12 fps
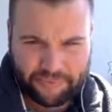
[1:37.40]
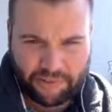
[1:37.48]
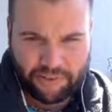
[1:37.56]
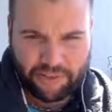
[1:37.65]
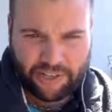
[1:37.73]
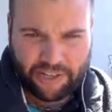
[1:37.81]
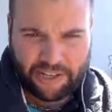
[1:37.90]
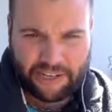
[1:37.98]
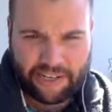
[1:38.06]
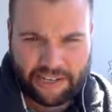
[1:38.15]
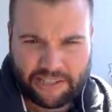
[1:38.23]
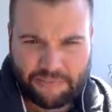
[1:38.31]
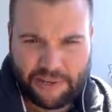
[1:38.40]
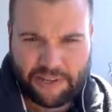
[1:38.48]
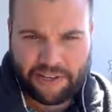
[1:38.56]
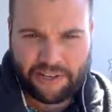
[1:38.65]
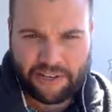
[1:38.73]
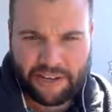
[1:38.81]
Okay, and let's
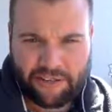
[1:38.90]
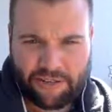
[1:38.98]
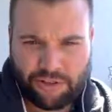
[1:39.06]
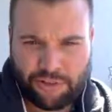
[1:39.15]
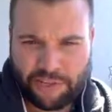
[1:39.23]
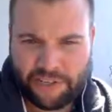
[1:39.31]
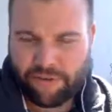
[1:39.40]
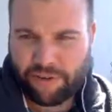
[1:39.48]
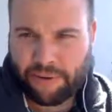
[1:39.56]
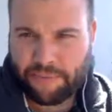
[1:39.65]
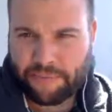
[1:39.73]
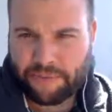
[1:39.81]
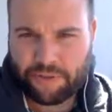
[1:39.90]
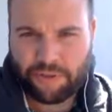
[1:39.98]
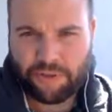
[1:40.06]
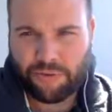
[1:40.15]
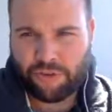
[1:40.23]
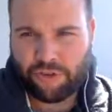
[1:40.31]
make it a 2-week trip
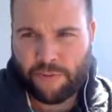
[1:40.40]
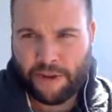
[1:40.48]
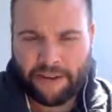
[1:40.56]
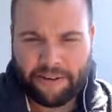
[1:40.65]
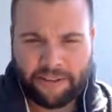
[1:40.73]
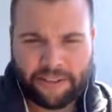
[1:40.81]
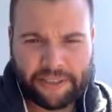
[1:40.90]
to Japan.